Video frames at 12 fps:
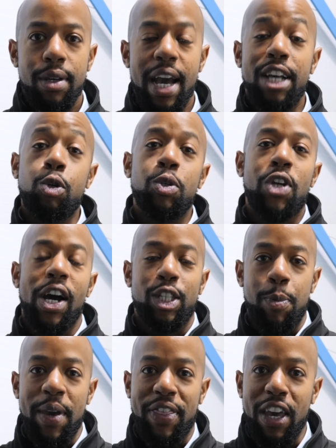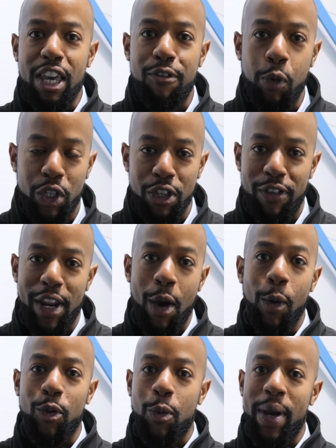As always, guys, a big thank you for watching the
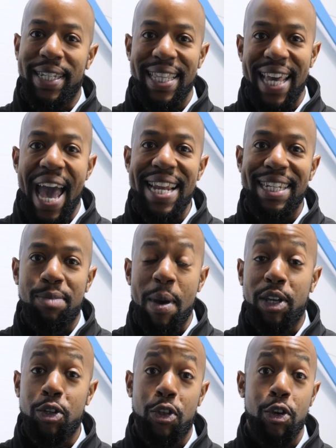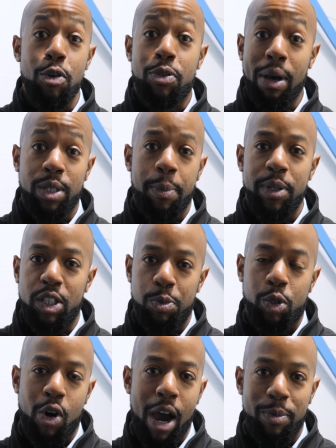video all the way to the end. Make sure that you thumbs up and
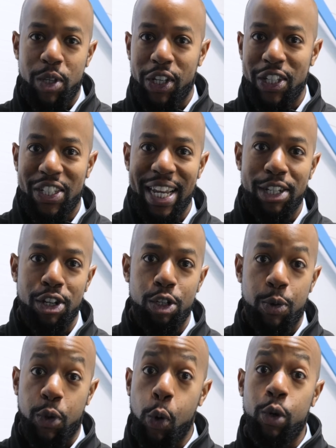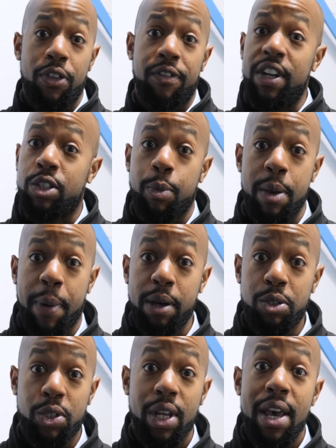subscribe so you can stay tuned with all of the videos that we
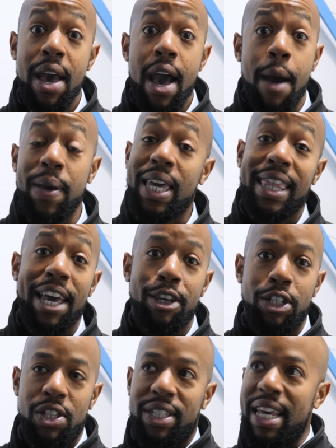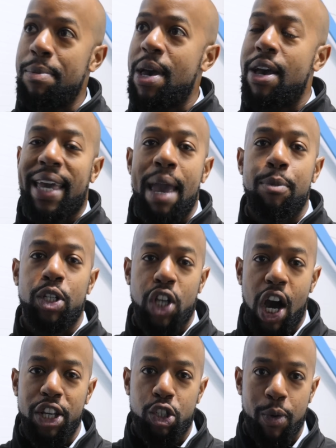post. A big thank you to the team here at Cambridge
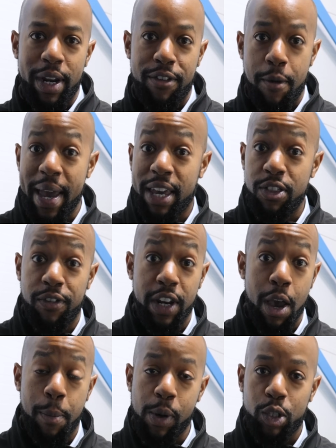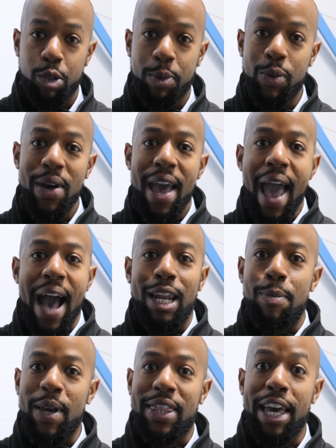Ice Arena for making the video possible,
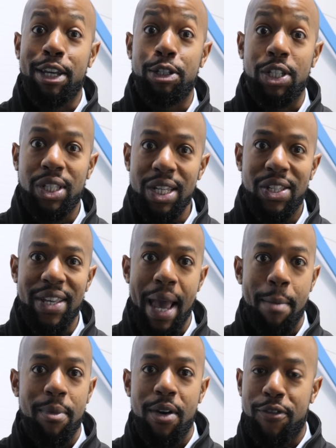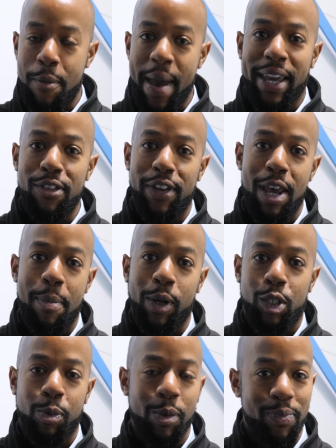and a big thank you to CCM for making the video
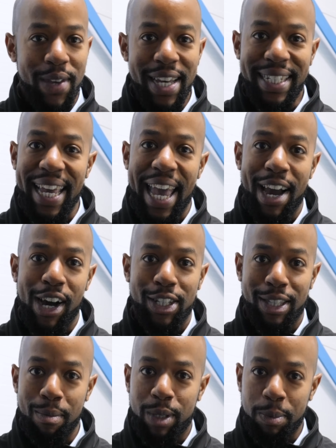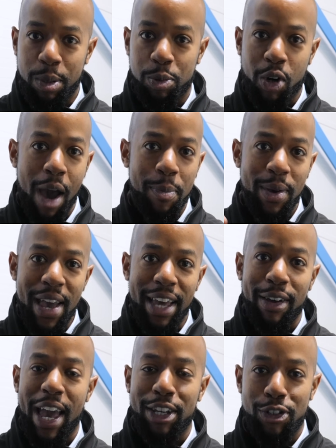possible. Take care, guys. Thumbs up, subscribe,
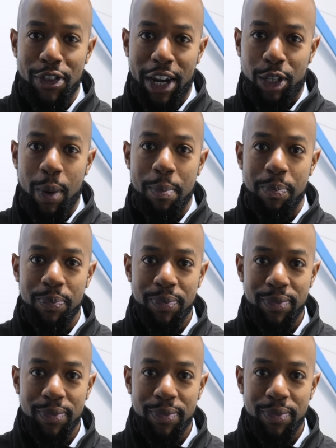and I'll catch you in the next one.